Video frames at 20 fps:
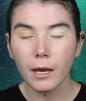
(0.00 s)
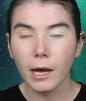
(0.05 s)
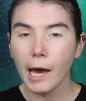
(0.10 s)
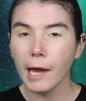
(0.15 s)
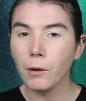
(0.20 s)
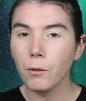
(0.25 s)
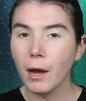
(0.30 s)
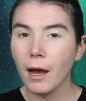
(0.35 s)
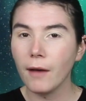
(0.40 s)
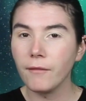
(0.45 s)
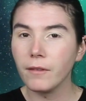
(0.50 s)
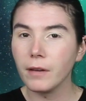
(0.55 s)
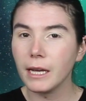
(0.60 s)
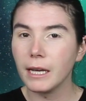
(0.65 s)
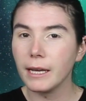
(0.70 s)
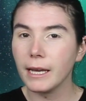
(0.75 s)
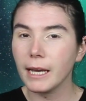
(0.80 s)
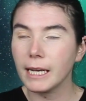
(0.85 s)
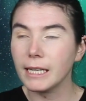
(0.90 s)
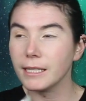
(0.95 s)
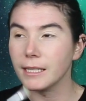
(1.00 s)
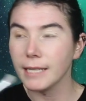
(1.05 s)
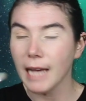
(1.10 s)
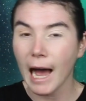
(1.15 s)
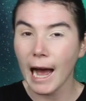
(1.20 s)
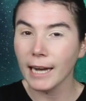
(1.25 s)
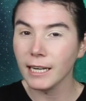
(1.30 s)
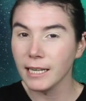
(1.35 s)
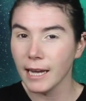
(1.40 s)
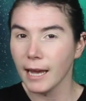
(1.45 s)
I don't have
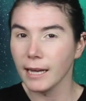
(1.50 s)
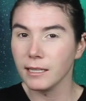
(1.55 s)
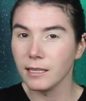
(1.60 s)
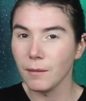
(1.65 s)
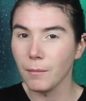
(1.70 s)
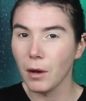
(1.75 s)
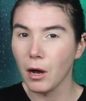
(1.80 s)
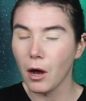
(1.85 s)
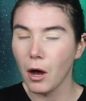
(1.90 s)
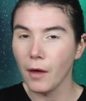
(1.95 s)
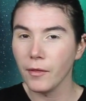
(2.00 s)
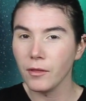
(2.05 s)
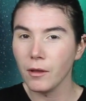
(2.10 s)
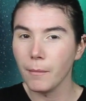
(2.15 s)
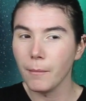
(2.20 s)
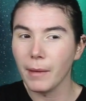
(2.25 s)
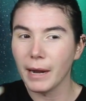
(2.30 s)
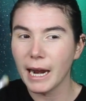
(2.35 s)
exact eczema on them,